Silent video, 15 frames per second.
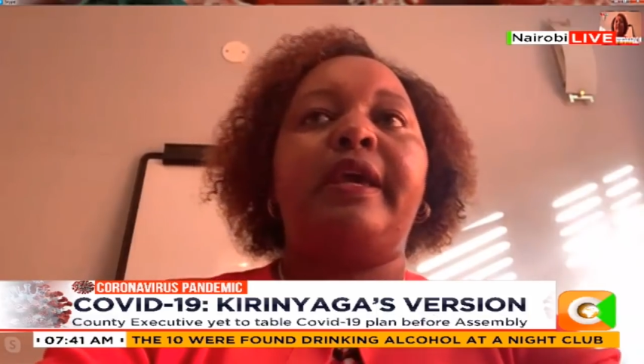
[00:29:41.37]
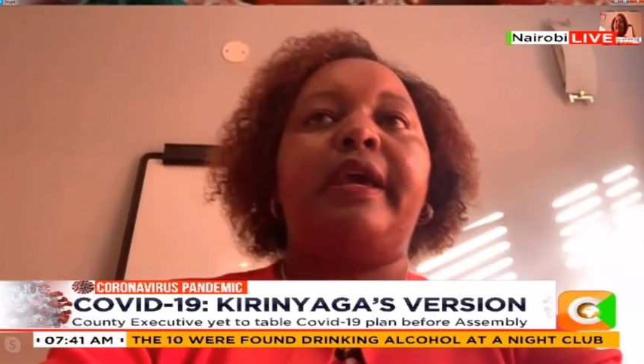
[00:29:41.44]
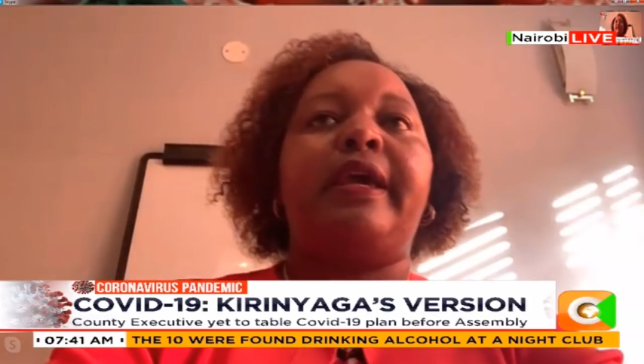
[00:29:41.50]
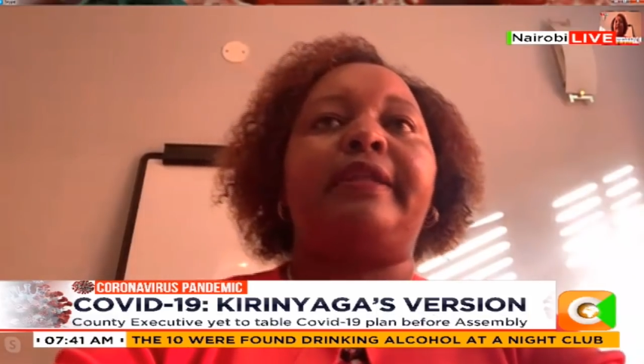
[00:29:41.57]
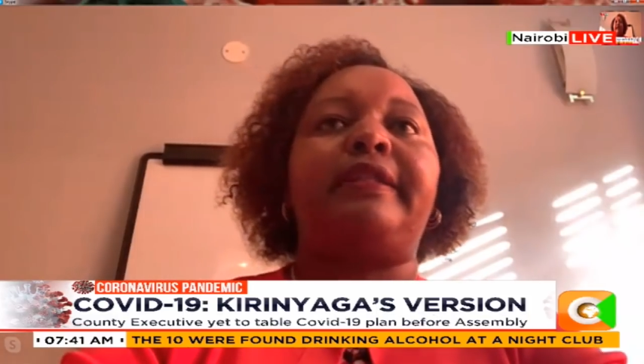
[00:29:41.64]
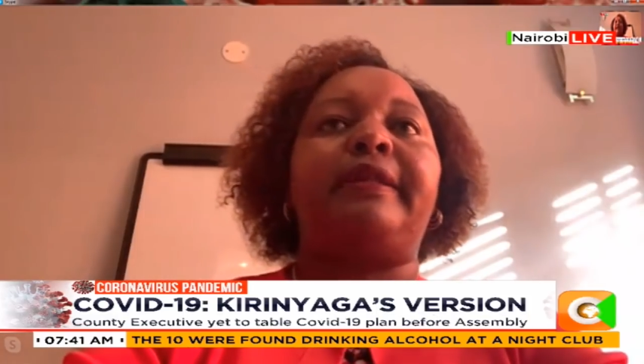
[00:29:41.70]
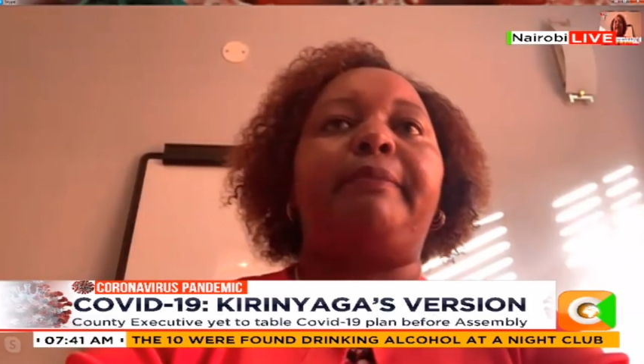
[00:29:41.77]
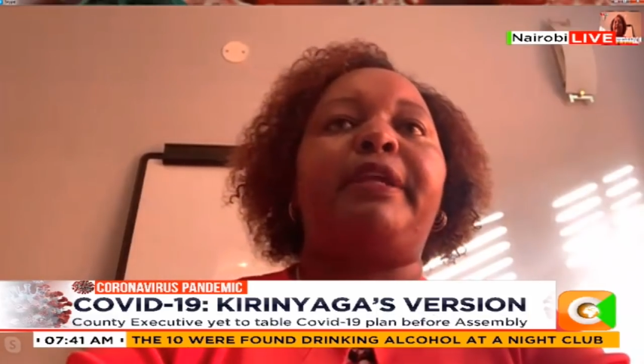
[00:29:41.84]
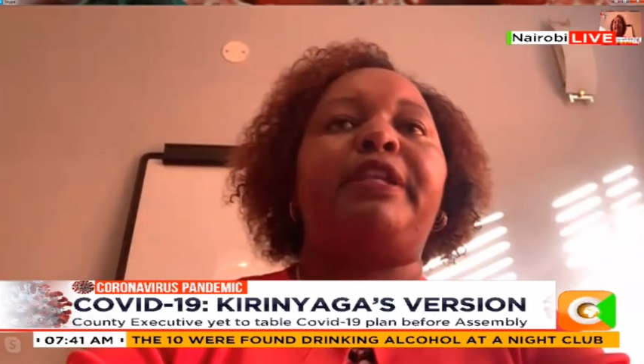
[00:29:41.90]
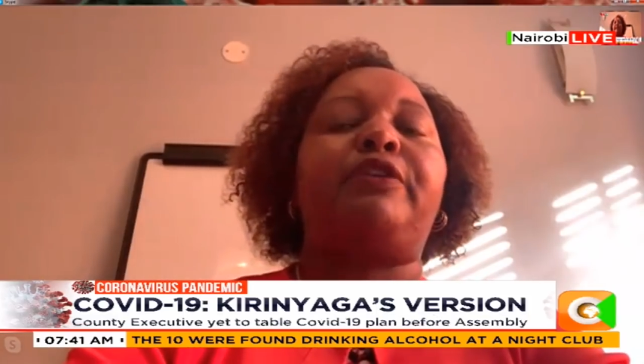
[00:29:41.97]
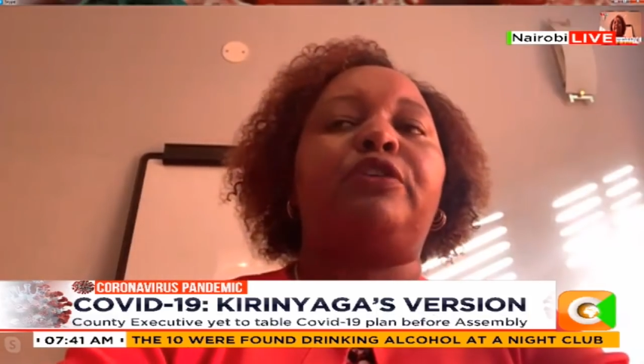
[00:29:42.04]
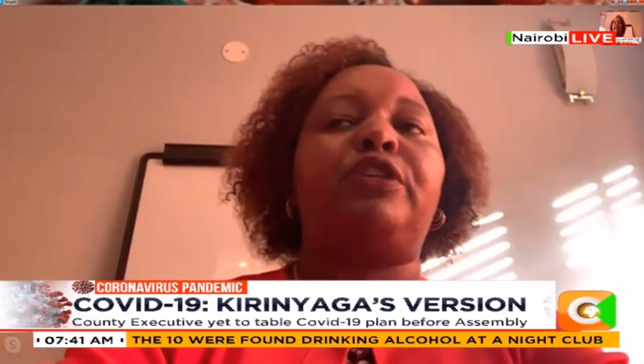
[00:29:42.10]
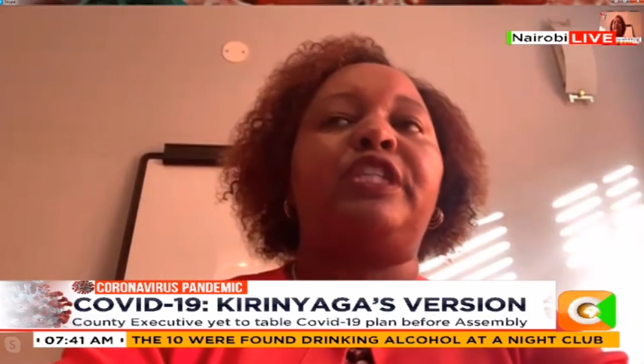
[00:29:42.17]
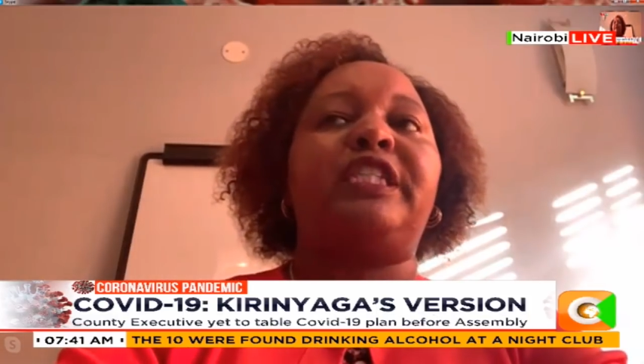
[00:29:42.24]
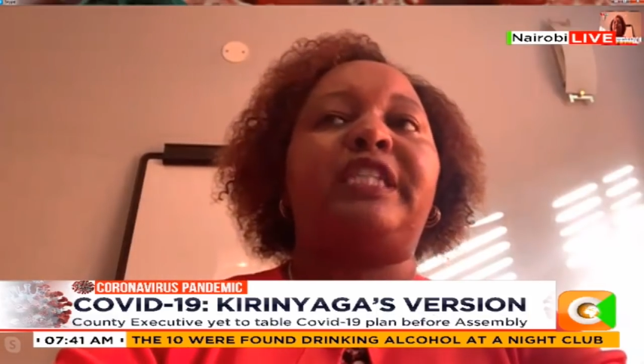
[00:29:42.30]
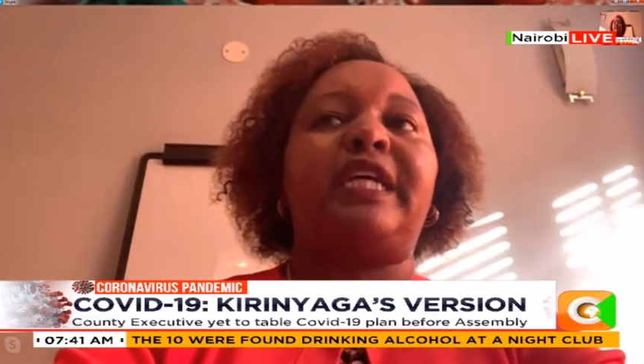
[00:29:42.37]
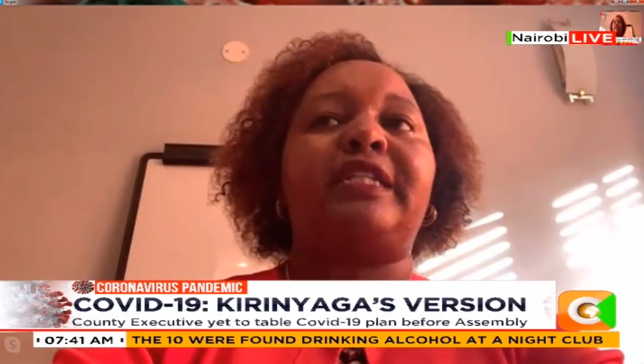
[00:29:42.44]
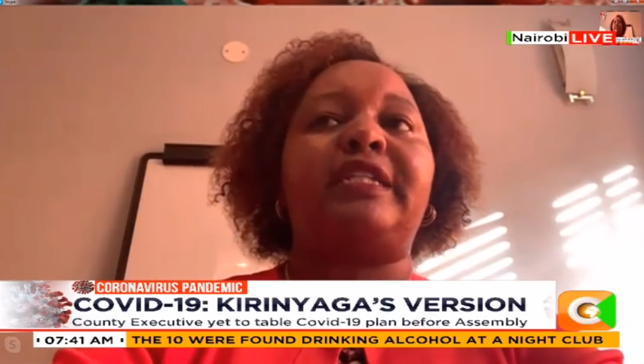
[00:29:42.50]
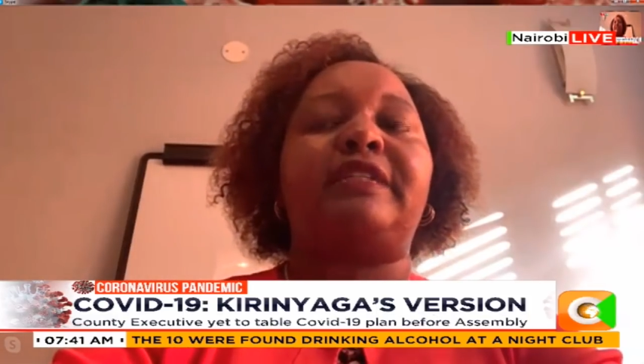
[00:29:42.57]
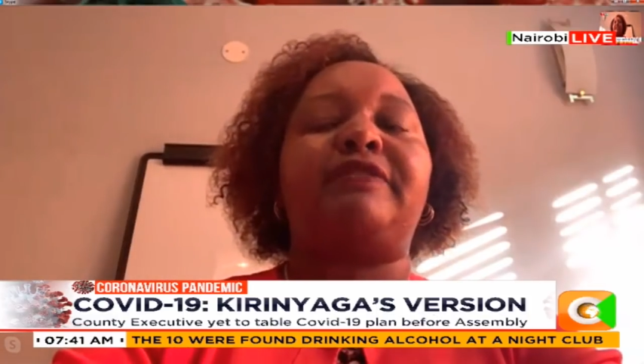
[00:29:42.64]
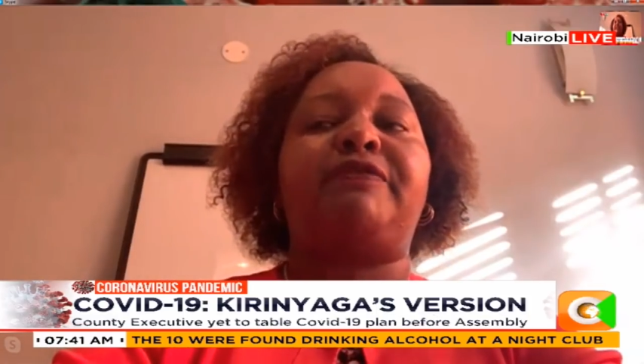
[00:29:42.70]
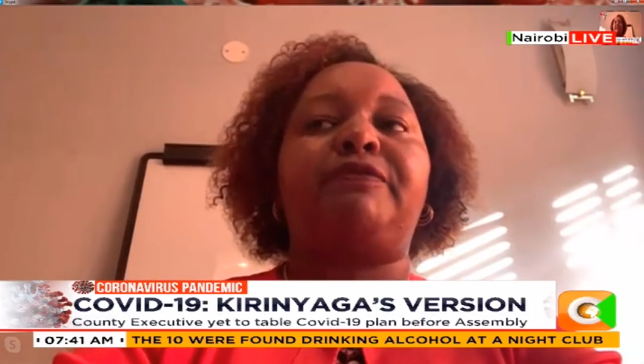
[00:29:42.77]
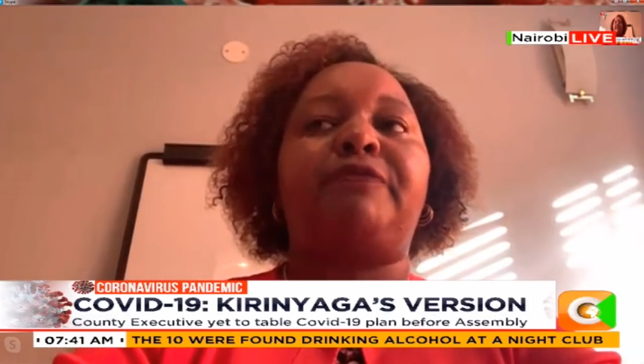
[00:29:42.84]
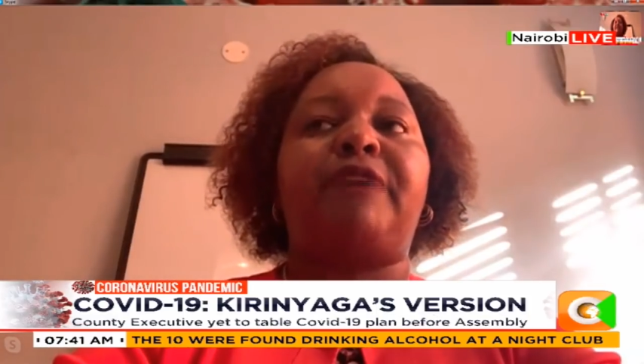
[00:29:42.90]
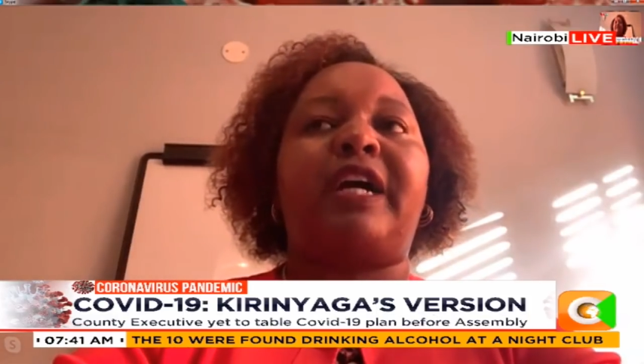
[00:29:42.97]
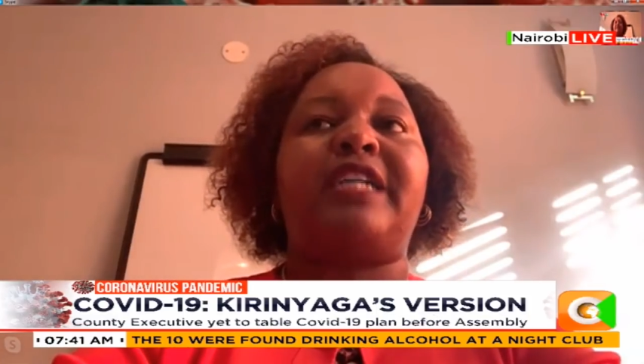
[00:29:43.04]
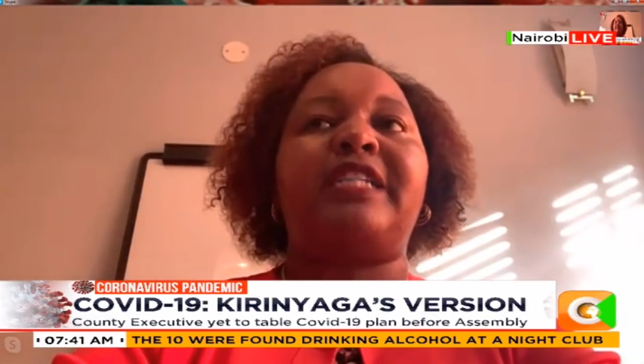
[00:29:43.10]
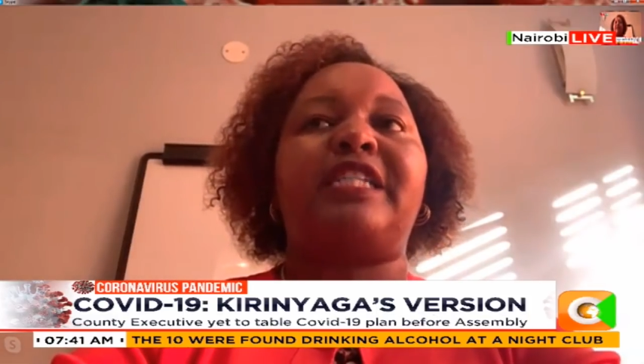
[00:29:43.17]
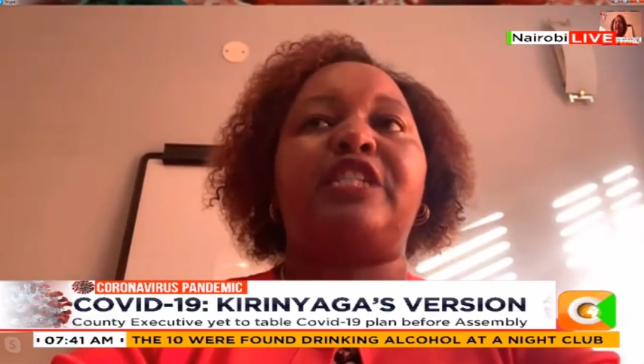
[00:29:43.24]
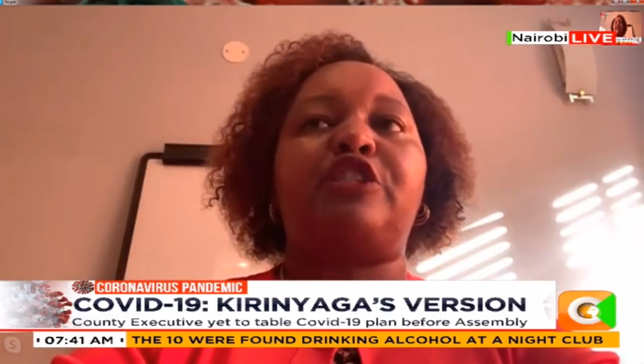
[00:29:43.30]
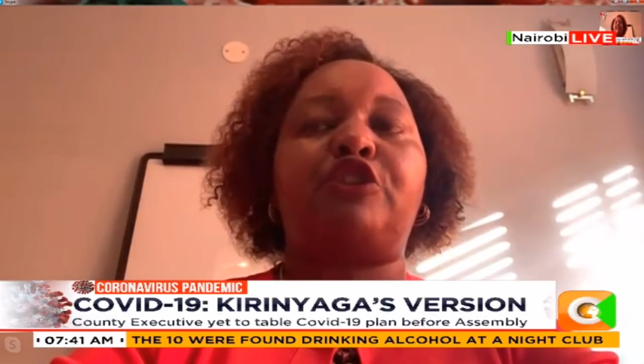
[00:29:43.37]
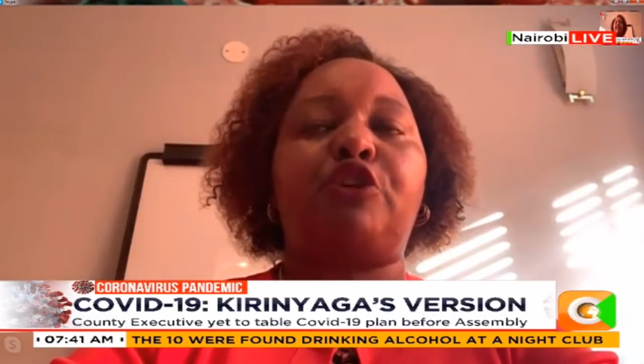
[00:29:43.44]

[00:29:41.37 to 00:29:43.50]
and the medical interns vacancies